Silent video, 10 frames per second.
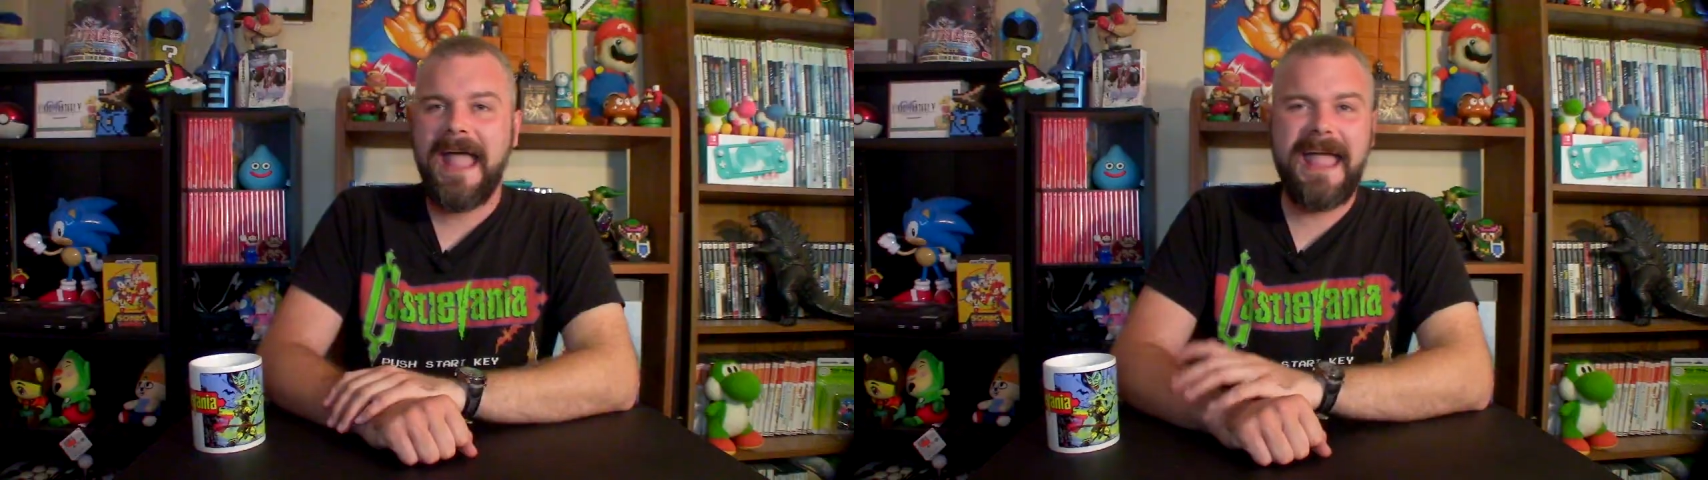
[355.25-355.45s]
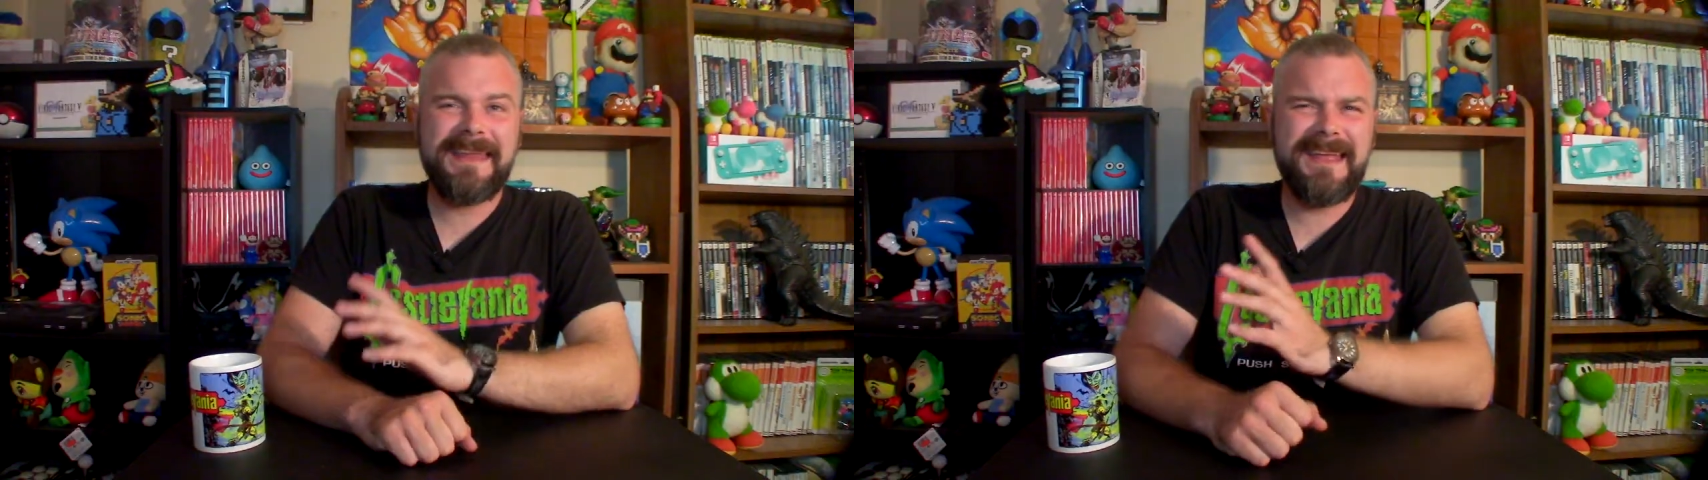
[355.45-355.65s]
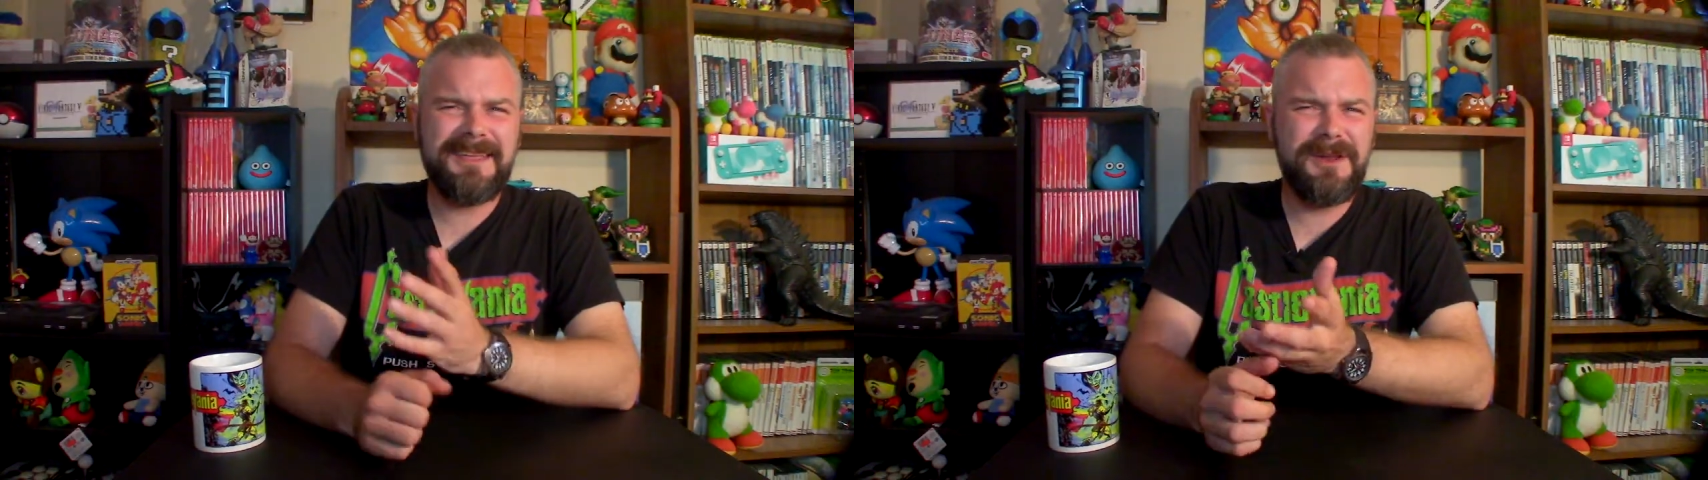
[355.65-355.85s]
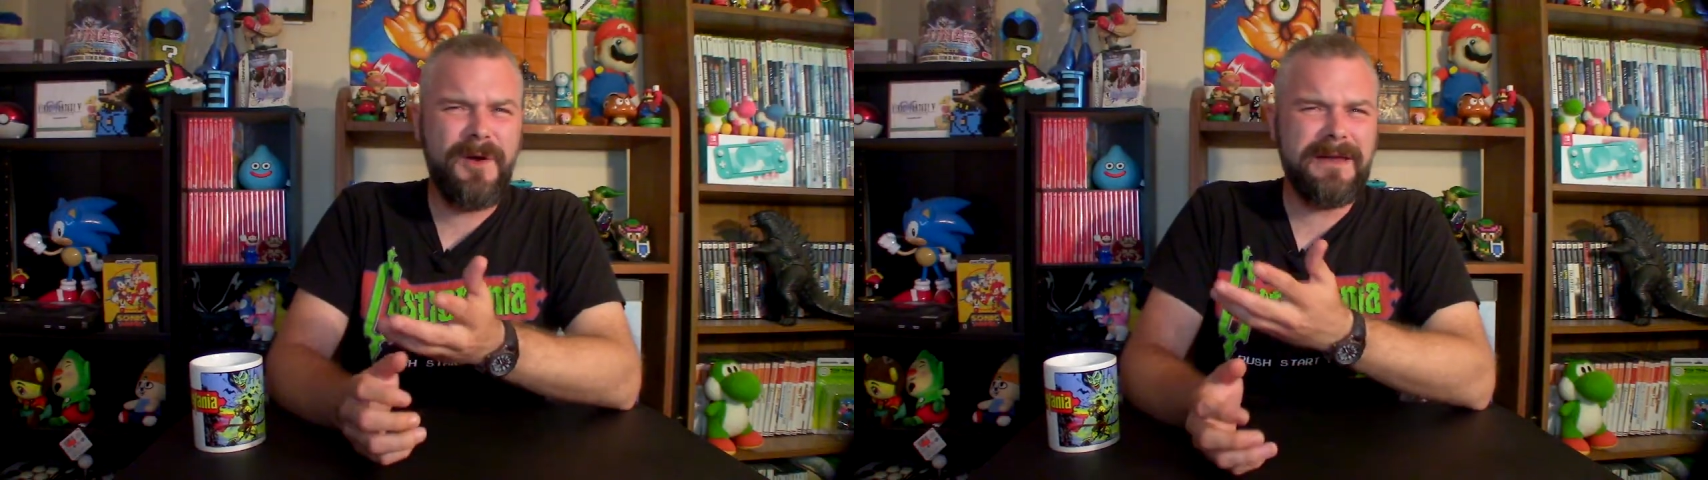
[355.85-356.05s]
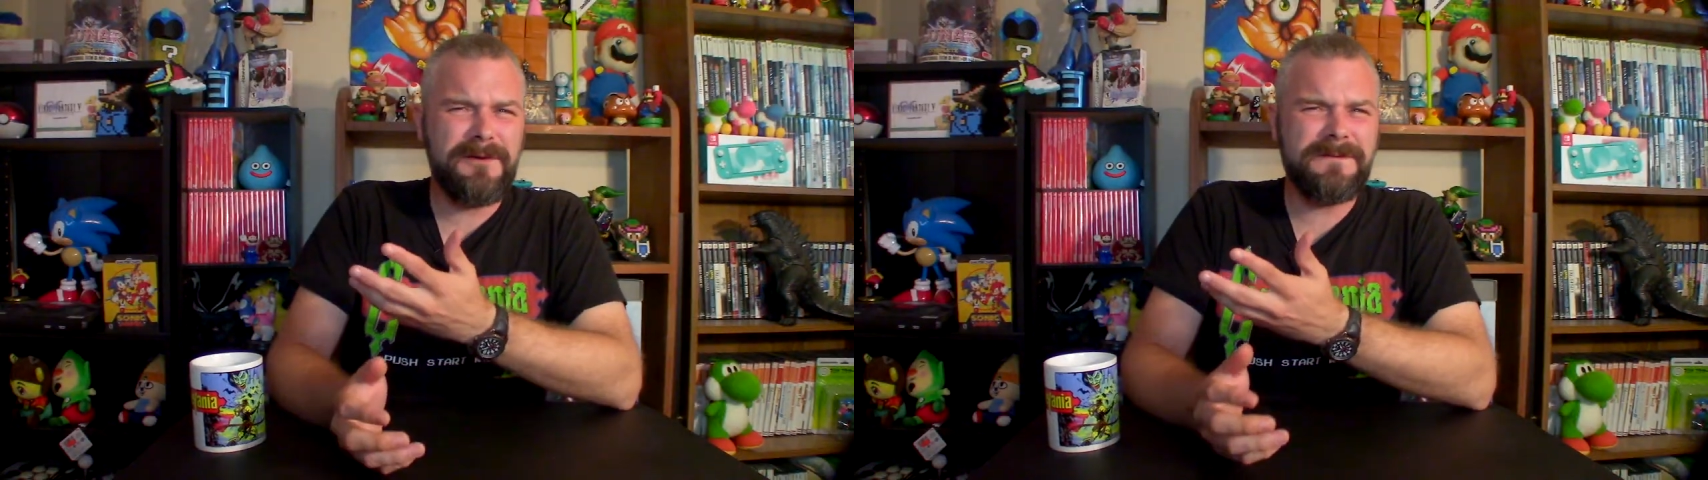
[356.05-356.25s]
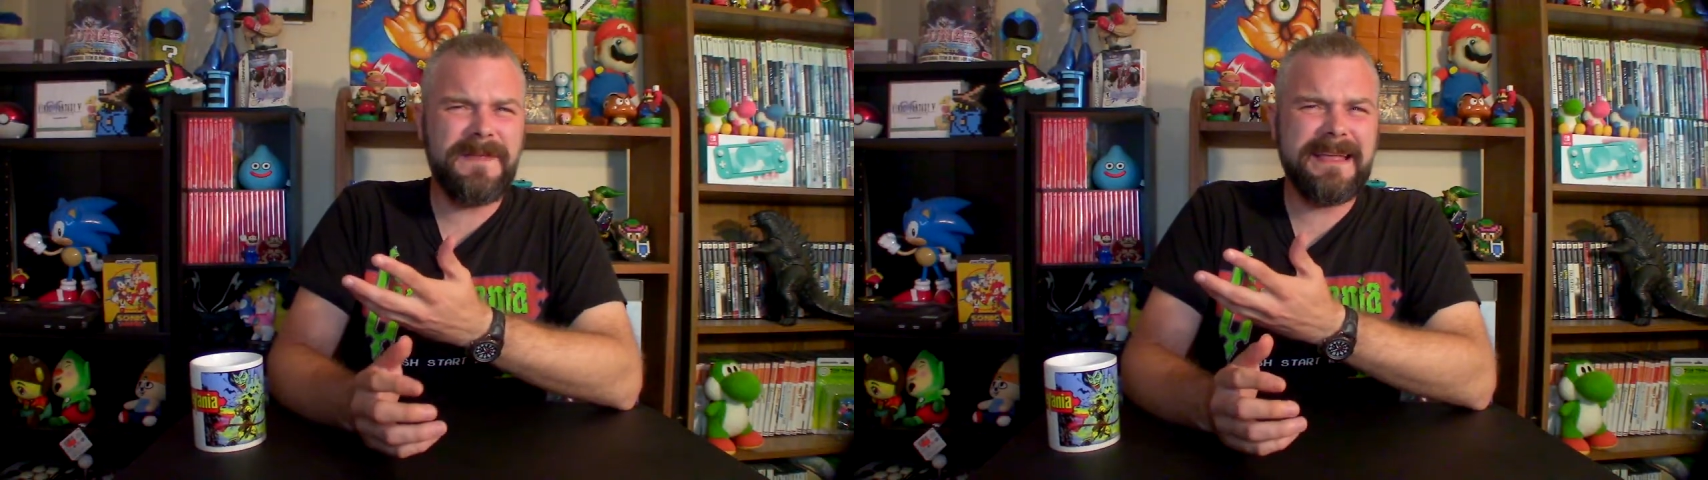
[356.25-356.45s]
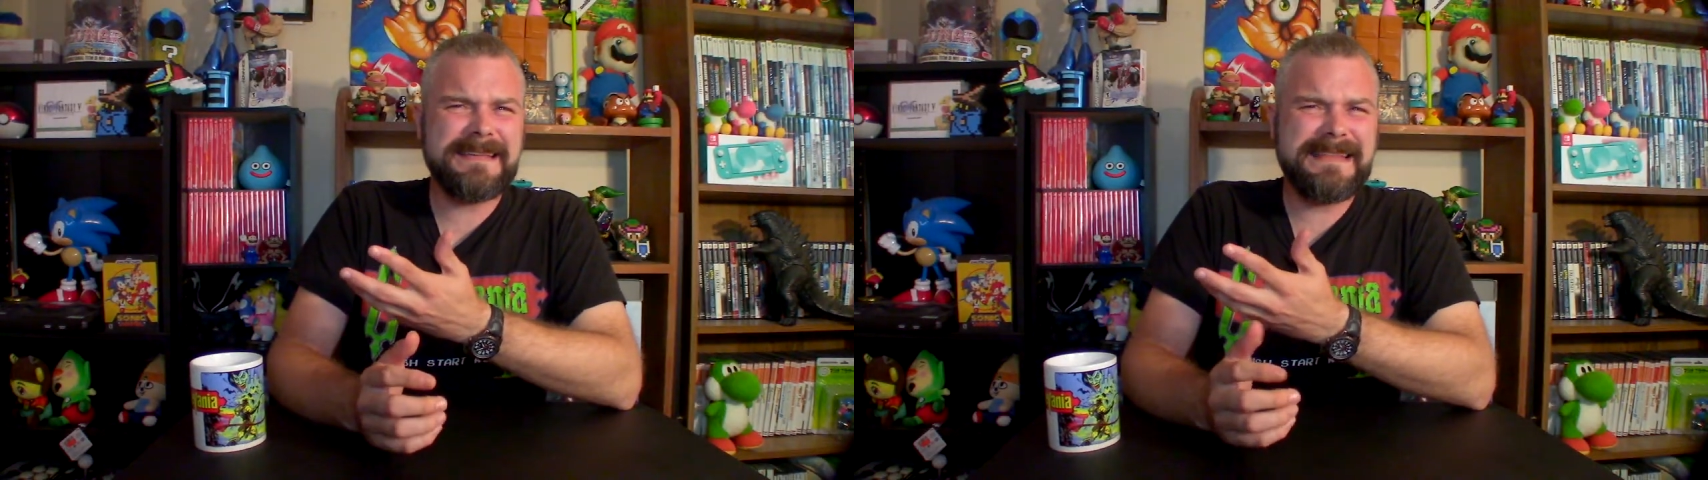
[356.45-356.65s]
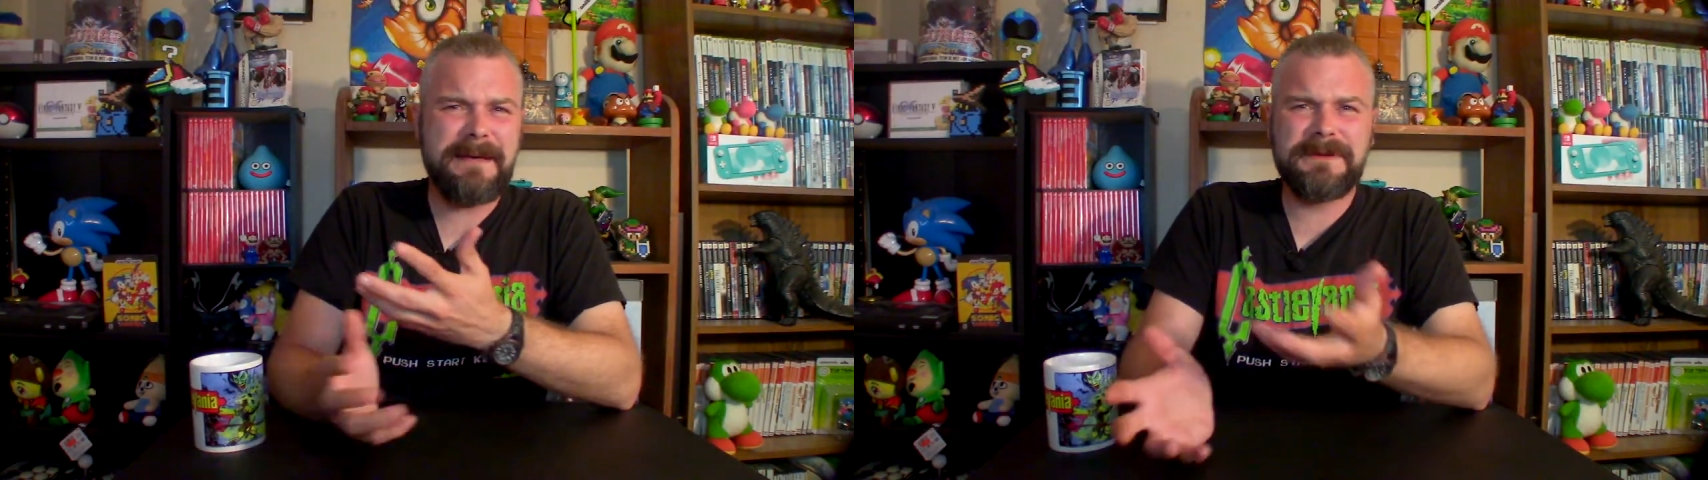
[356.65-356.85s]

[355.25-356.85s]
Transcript: And, you know, I don't feel like it's that